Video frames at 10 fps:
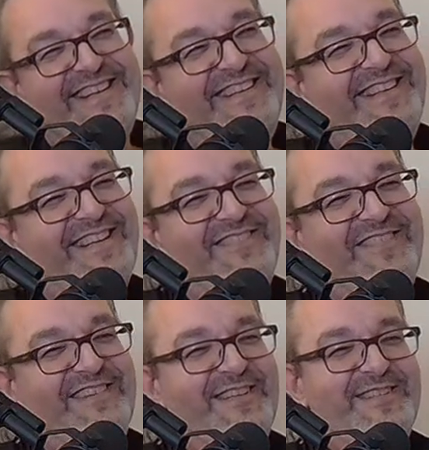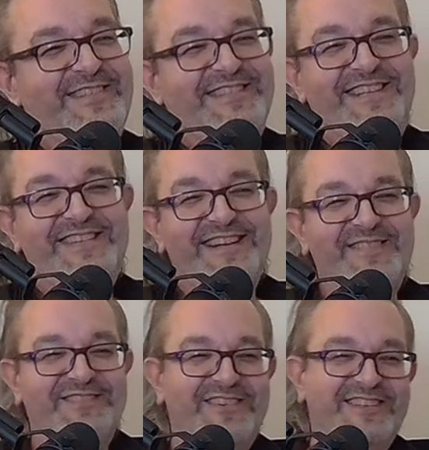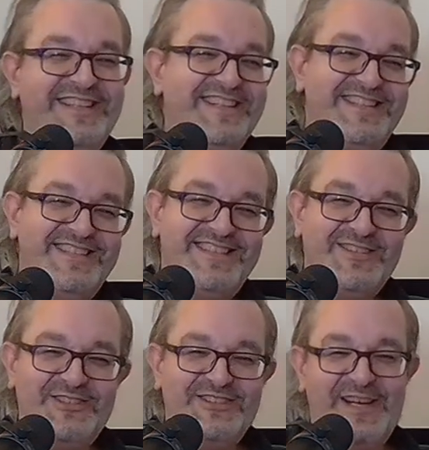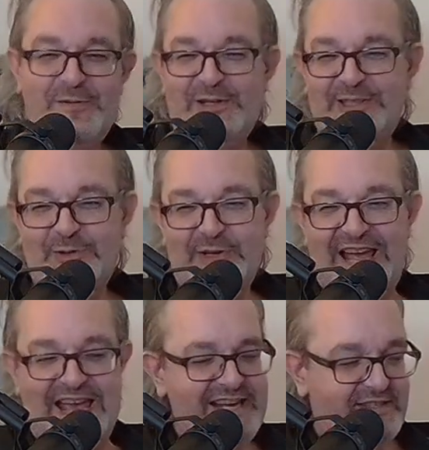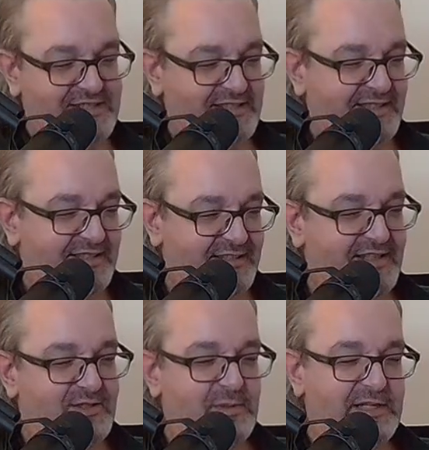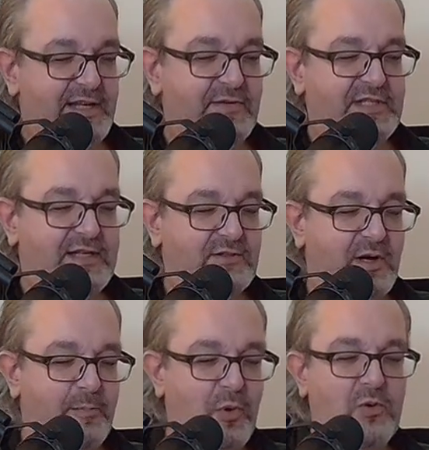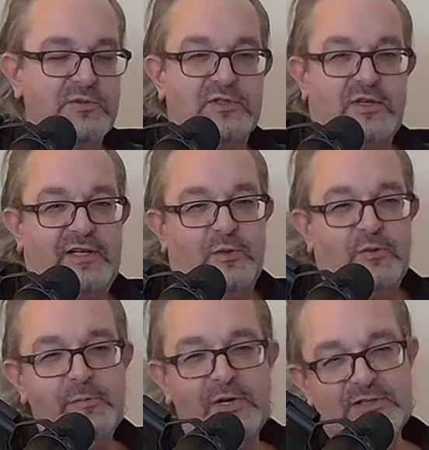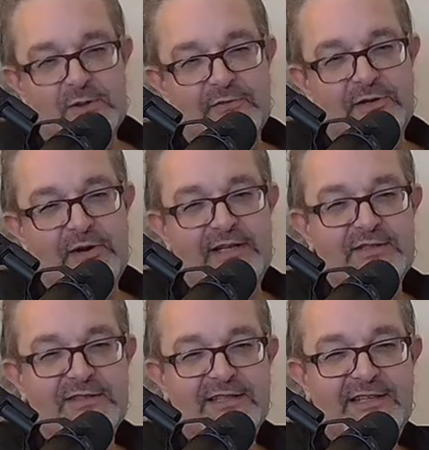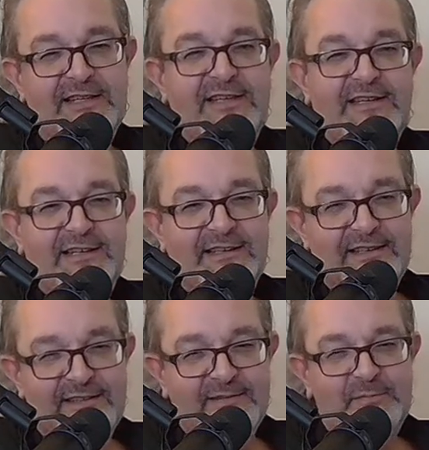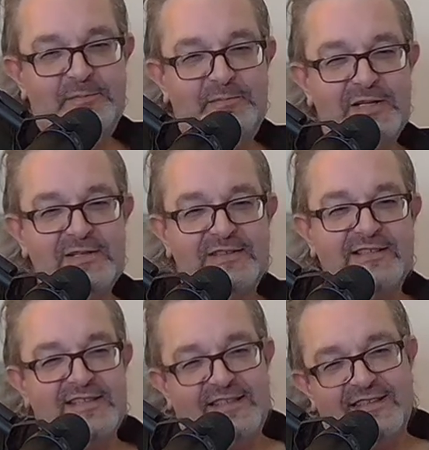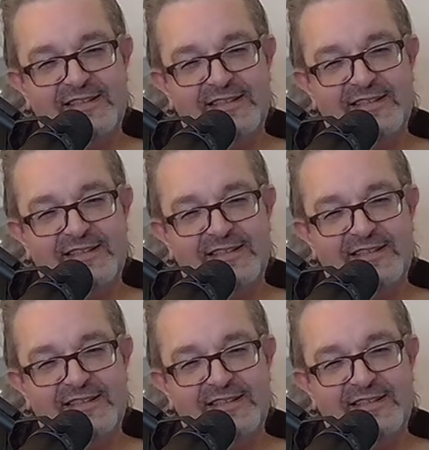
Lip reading: You don't want a social network called X. Goodness me, it either sounds like a porn site or reminds you of your ex partner, doesn't it?